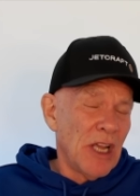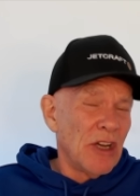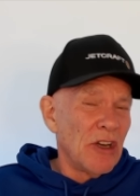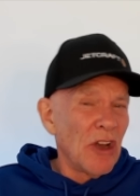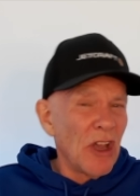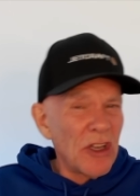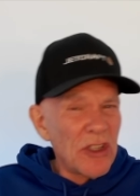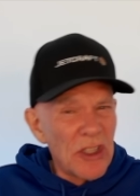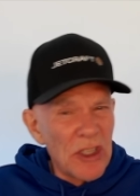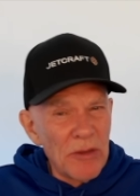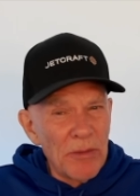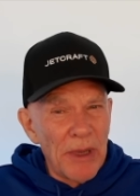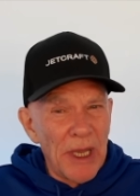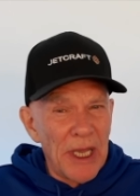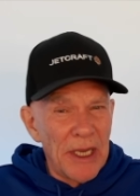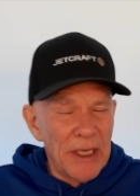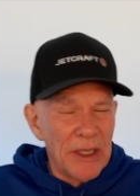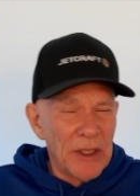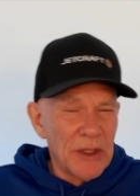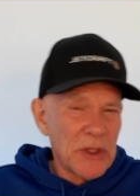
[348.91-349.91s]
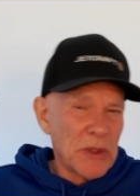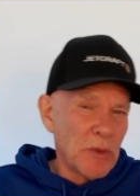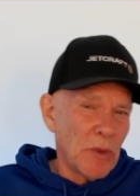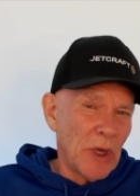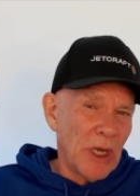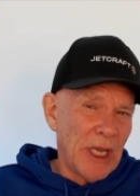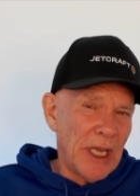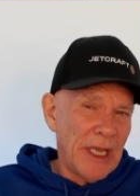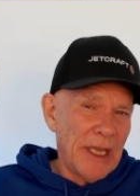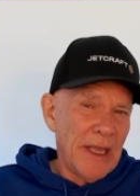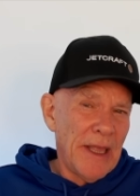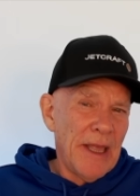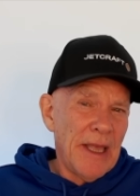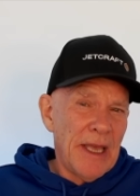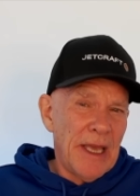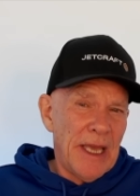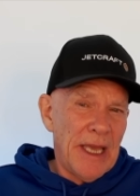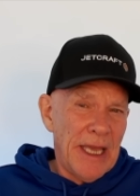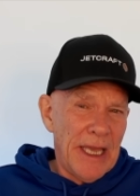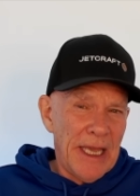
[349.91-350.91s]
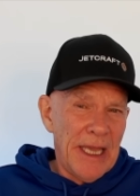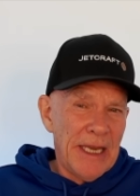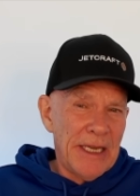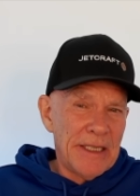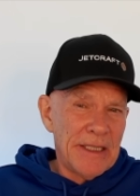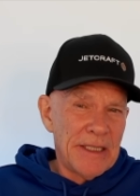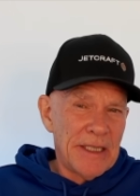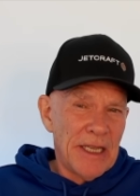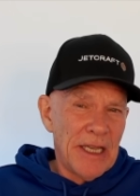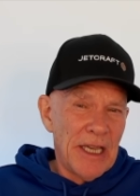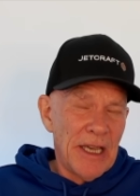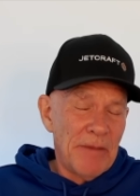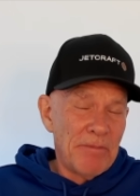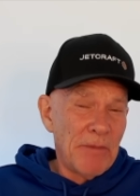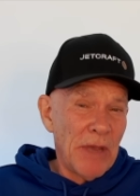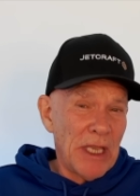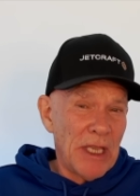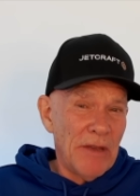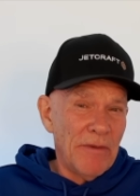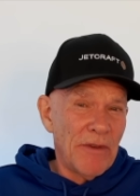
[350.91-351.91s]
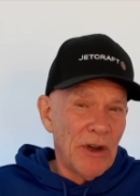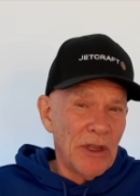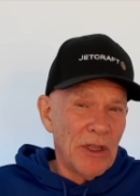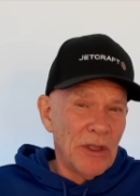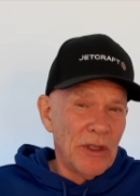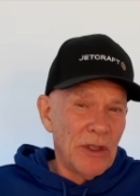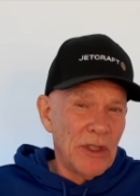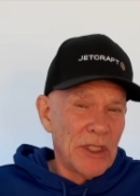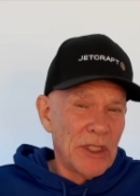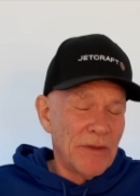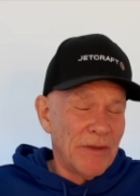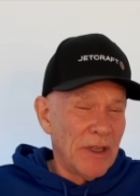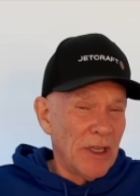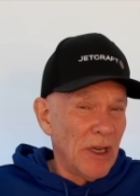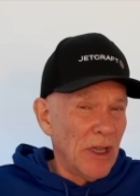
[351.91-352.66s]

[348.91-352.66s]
Not too bad elsewhere, and, uh, and making very good use of it.